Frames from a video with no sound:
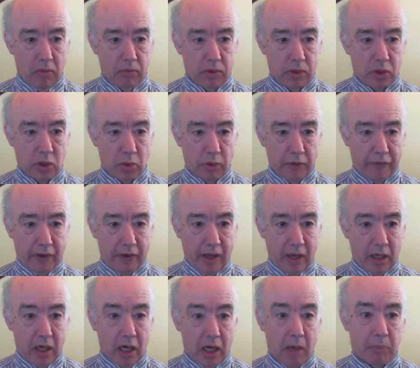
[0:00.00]
sort of a
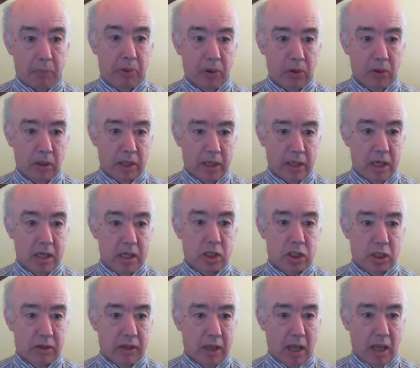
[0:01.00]
couple in each
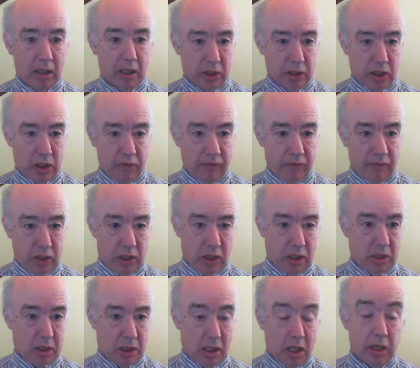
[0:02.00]
of the English
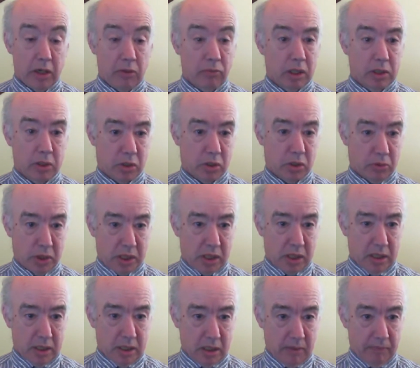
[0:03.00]
divisions, and it runs all
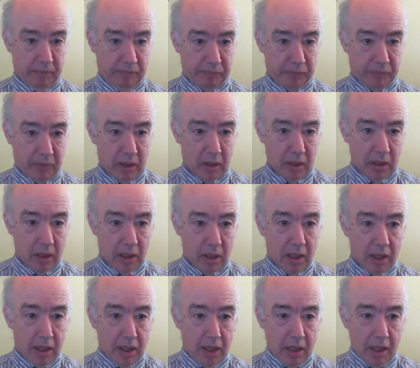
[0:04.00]
season.
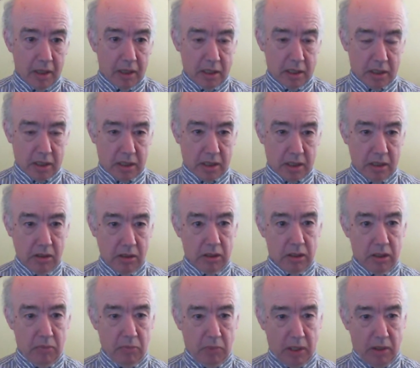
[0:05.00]
There's a certain
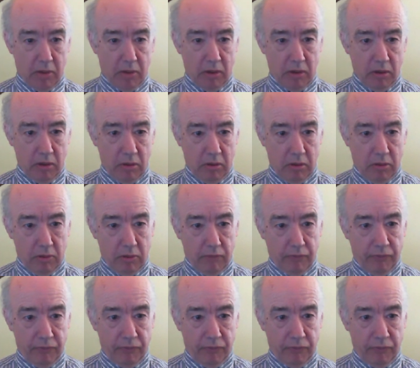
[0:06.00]
amount of